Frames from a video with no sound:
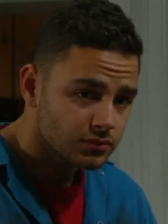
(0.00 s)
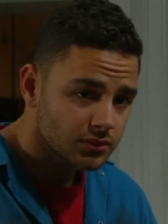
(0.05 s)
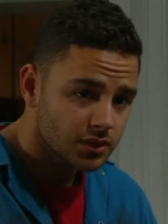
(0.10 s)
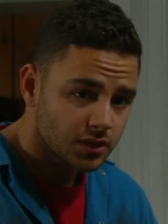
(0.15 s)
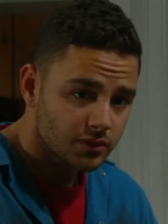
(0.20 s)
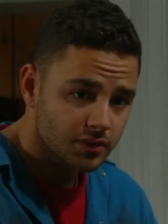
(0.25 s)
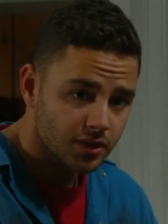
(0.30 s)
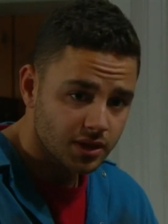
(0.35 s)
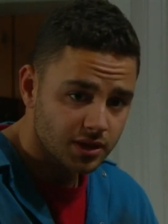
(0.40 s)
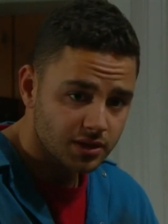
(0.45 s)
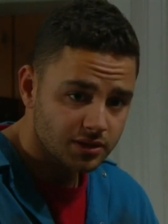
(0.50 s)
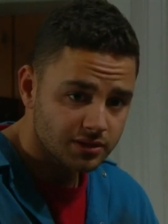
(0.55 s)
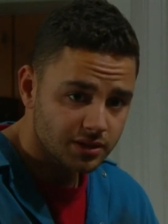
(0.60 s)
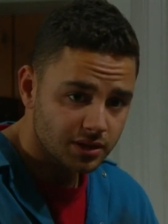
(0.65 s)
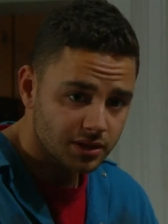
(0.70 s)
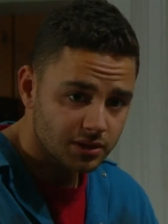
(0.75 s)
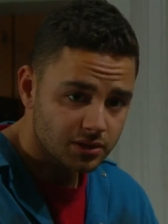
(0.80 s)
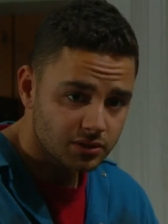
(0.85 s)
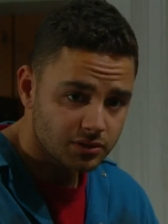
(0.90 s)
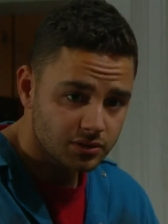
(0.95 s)
I reckon he's
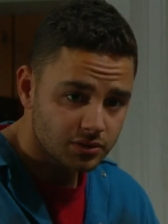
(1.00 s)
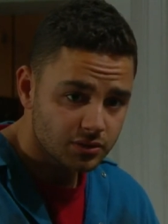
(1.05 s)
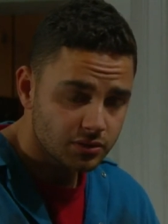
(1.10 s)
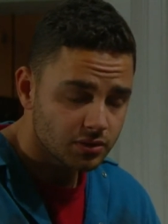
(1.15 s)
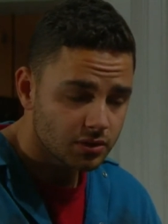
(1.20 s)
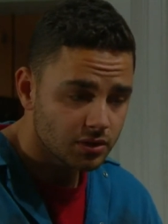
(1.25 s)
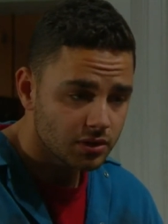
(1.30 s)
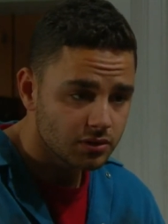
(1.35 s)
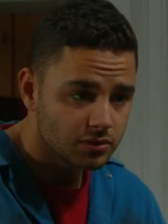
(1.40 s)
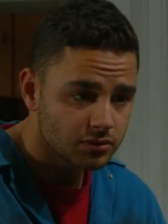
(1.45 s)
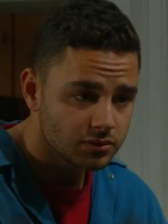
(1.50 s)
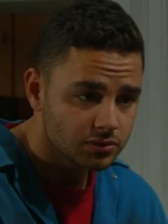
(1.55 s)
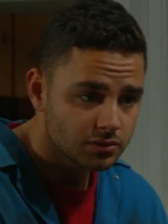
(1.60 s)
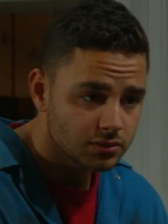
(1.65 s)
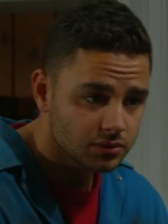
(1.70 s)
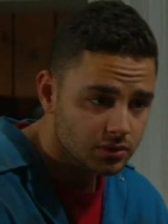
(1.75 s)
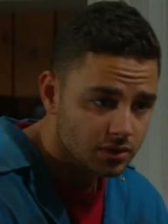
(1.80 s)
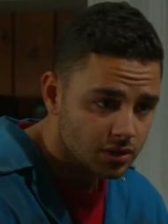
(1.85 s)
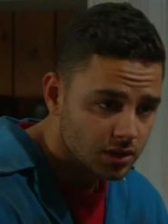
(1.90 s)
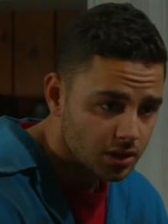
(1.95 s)
telling the truth, though.
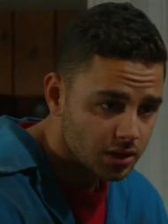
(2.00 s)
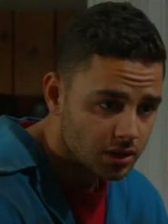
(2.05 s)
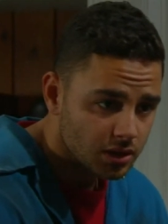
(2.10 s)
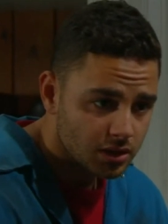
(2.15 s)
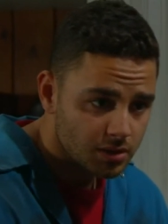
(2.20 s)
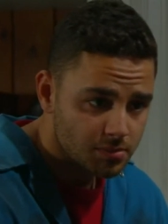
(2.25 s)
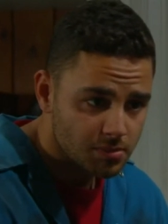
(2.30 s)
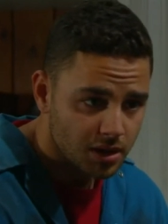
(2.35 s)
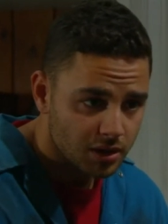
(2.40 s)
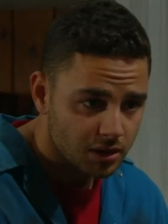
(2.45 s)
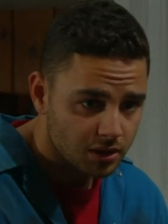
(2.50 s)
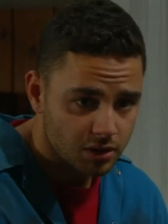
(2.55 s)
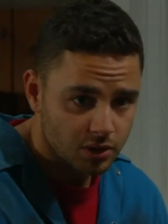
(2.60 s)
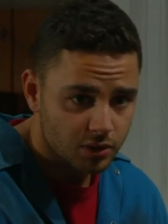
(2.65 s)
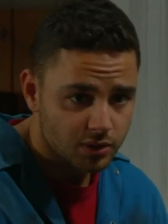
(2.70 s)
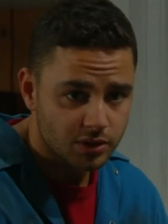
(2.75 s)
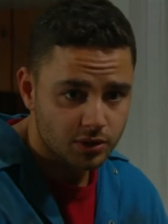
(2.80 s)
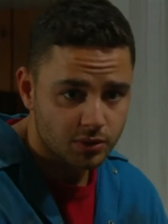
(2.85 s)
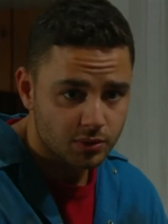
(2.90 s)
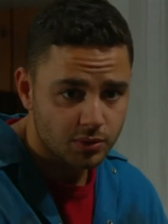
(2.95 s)
By not
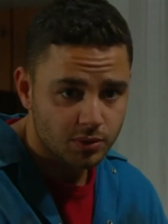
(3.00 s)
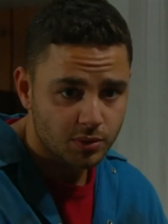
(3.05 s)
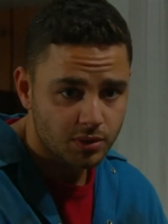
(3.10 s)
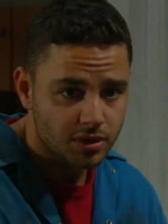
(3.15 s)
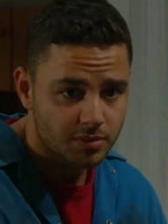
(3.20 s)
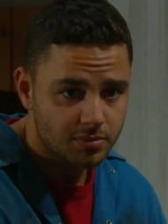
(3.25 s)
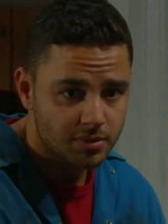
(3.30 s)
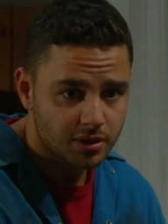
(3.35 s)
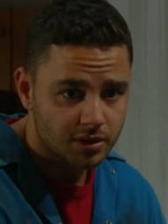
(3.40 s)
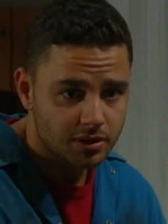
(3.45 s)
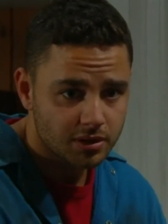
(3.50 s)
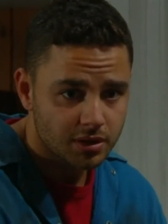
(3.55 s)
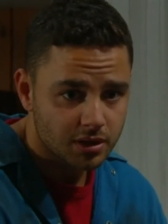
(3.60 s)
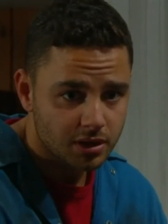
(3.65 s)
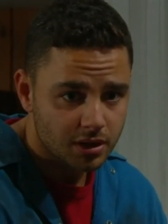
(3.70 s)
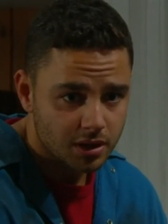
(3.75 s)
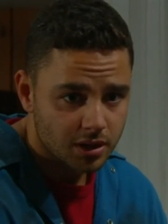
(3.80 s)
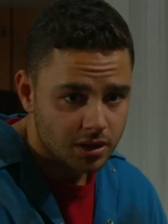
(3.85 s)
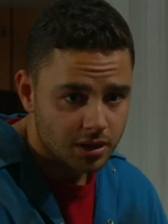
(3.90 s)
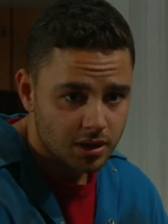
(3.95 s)
knowing who we were, I mean,
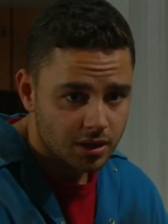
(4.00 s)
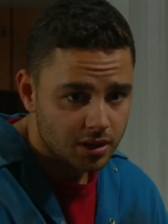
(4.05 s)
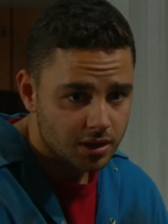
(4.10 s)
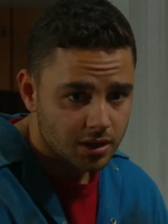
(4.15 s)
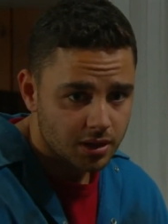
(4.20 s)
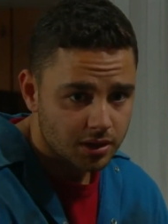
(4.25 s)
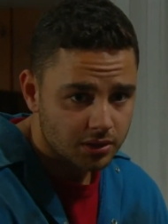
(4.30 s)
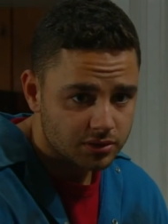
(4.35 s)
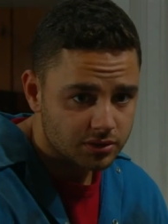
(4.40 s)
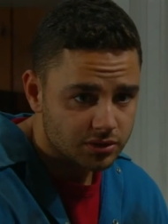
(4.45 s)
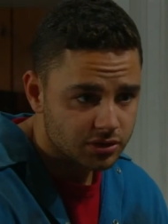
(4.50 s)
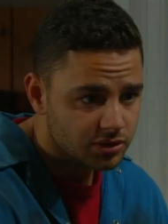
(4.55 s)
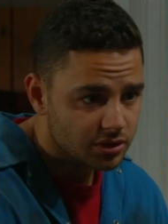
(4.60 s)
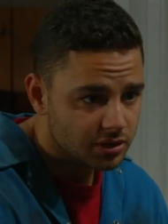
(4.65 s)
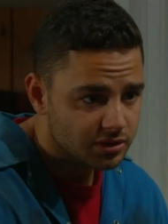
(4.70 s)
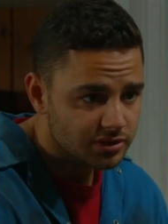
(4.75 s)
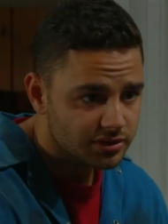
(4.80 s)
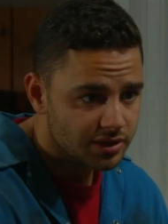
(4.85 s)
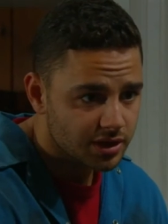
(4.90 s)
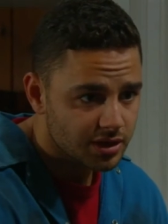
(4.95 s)
he looked as
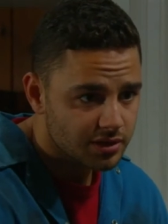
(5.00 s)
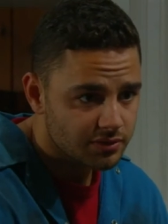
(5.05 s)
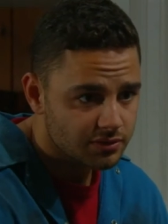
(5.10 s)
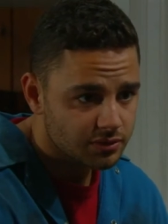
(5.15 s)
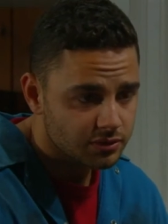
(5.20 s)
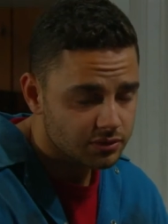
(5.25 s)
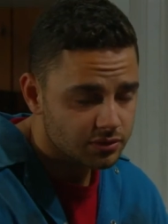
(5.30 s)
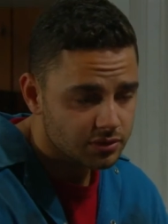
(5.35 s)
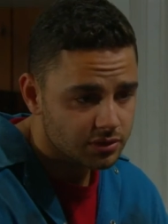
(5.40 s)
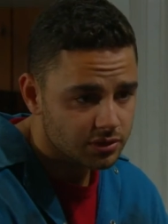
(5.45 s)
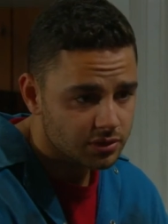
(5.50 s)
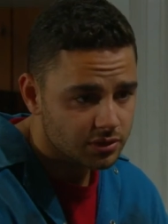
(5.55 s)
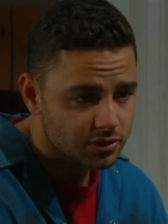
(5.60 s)
shocked as any of us.